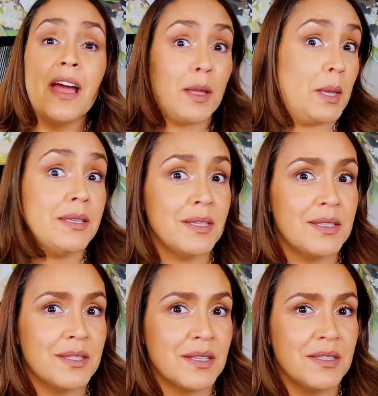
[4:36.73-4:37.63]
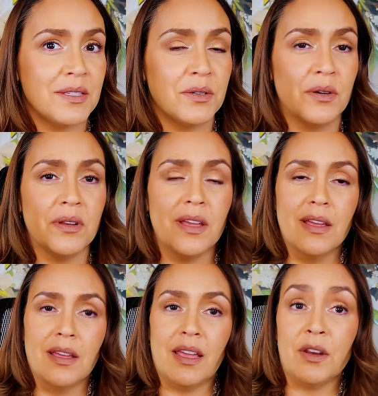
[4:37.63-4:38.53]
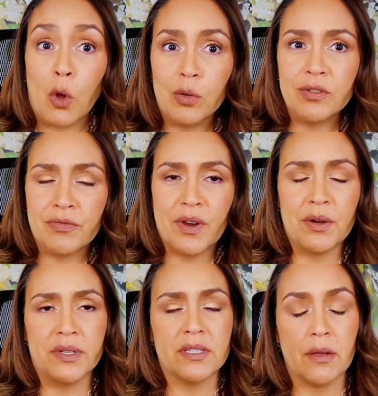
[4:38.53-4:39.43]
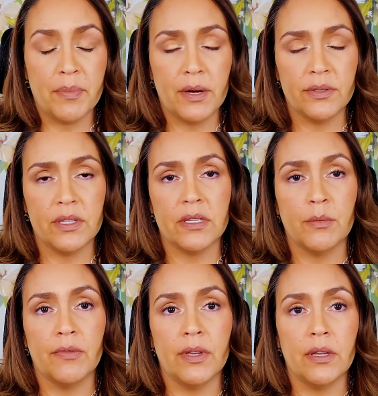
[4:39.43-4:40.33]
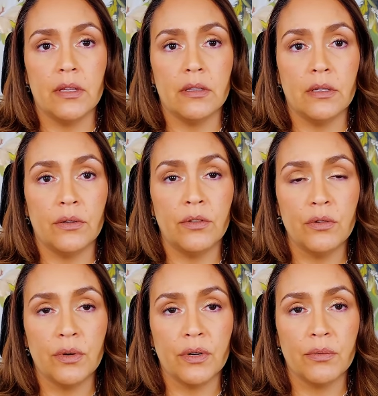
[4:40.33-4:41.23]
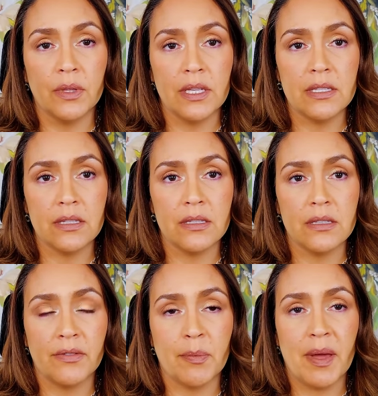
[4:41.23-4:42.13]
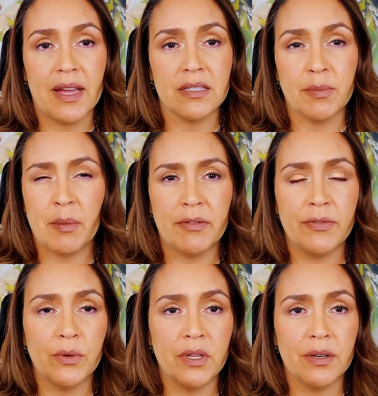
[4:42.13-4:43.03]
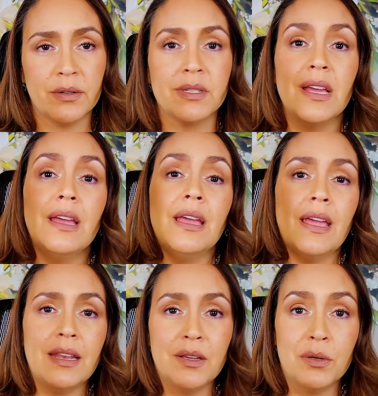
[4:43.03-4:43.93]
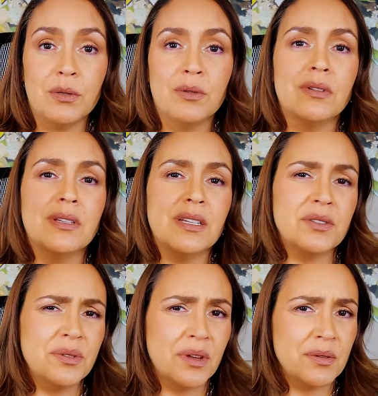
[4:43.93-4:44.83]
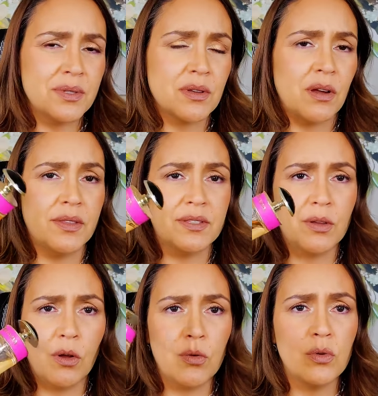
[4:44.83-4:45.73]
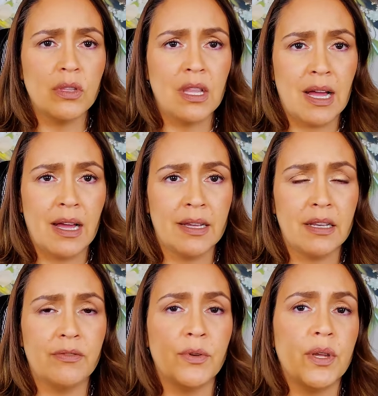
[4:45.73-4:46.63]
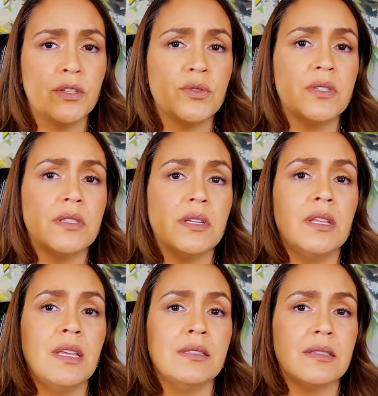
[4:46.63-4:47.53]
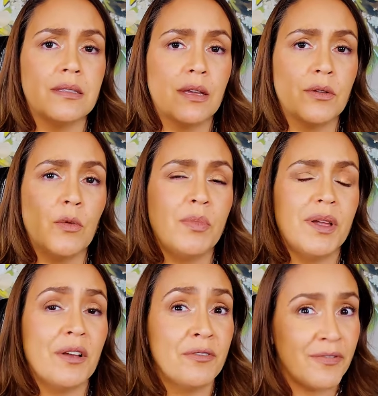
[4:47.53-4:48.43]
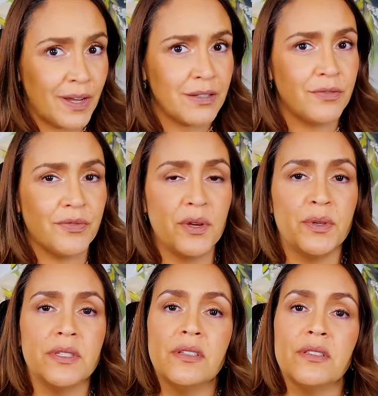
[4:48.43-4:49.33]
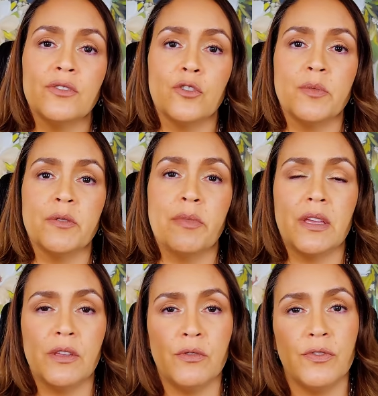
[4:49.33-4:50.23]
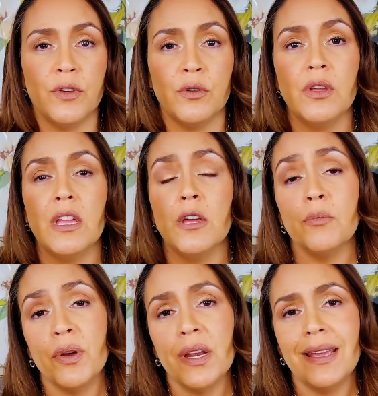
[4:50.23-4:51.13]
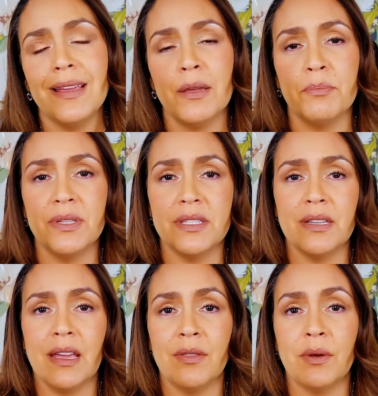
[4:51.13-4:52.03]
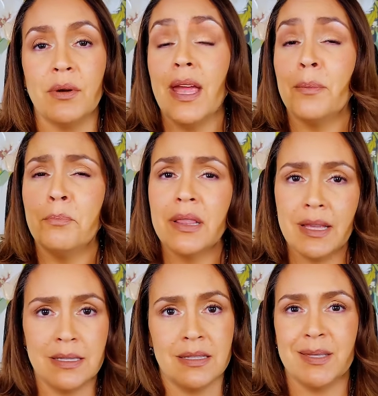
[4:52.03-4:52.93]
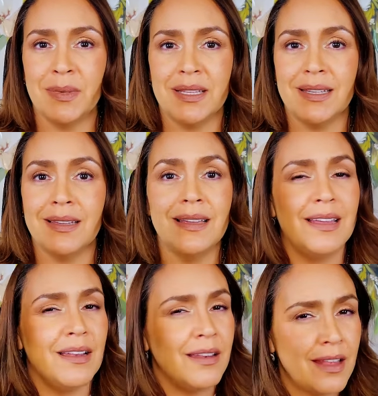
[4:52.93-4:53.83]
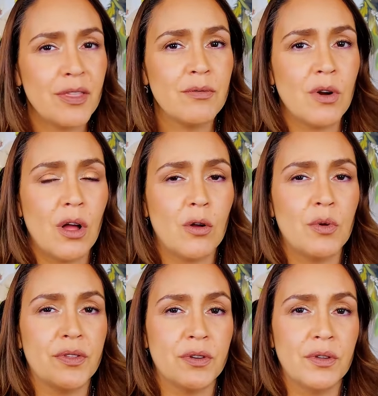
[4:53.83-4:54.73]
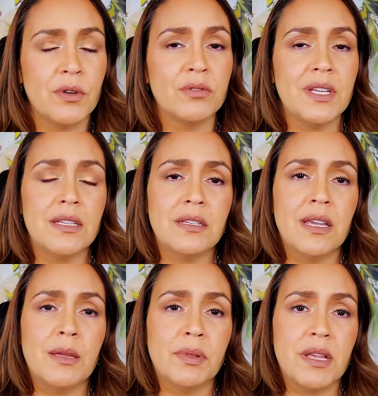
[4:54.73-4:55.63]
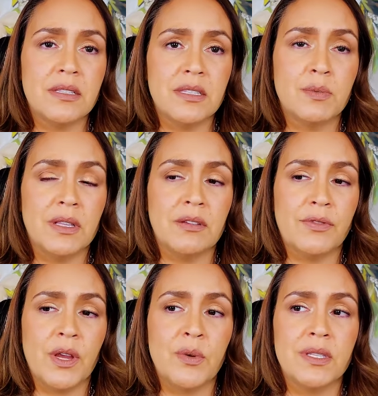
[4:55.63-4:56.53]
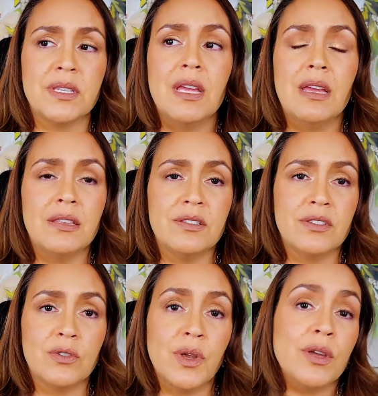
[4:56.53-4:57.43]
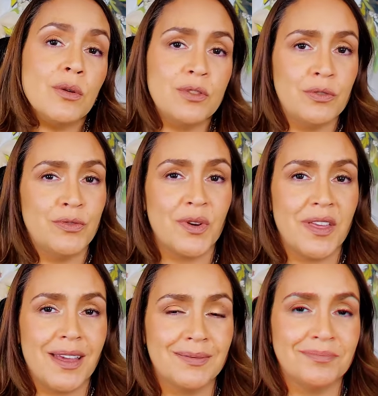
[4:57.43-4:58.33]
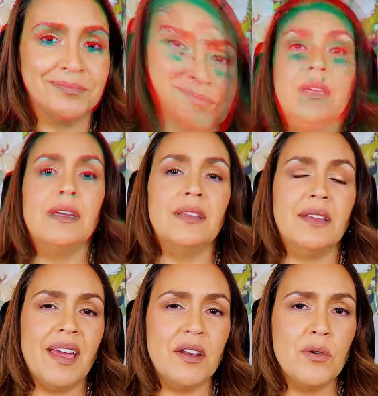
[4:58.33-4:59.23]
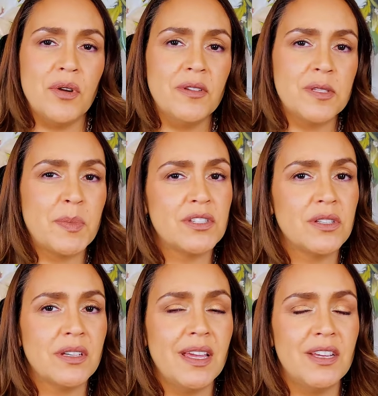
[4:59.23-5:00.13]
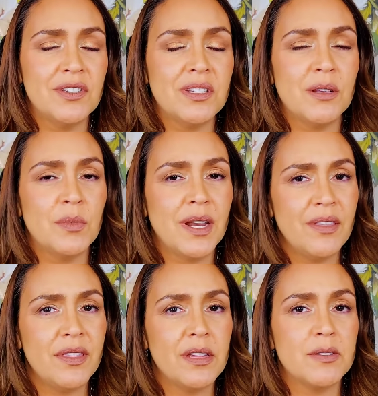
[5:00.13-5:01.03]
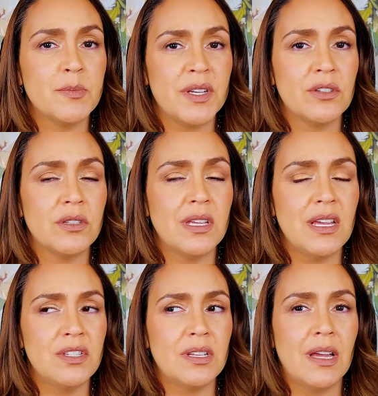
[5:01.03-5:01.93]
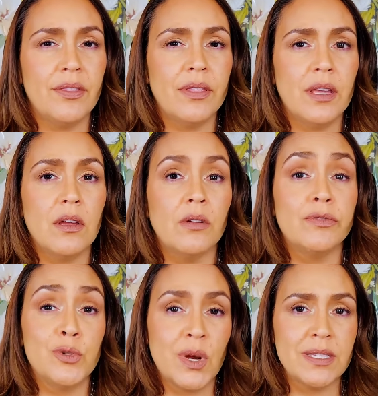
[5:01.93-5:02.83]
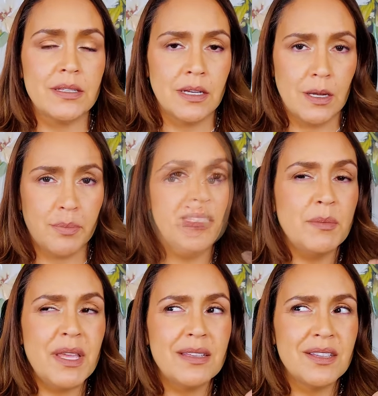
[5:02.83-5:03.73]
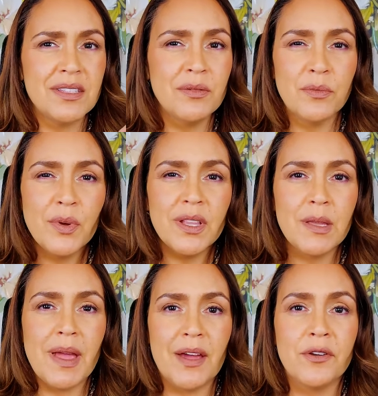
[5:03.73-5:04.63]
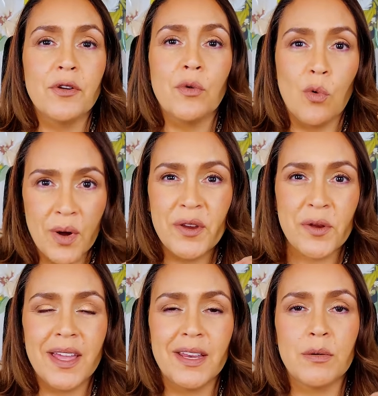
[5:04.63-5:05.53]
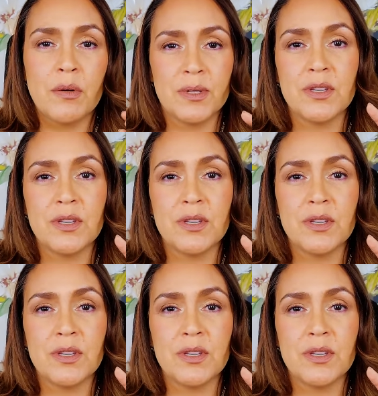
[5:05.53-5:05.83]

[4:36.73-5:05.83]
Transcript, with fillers: I guess this is considered an older fragrance compared to some of the you know, newer releases of the past maybe few years. Anywho, get your nose on this whole line if you're interested in subtle but effective fragrances in terms of making you feel pretty and put together and pleasant smelling. Nothing wrong with a good old day to day pleasant smelling fragrance, and this is a great go to for that. In the category of special occasion, and when I think of special occasion, I think of dressed up. And to me, it doesn't really matter where you're headed when we're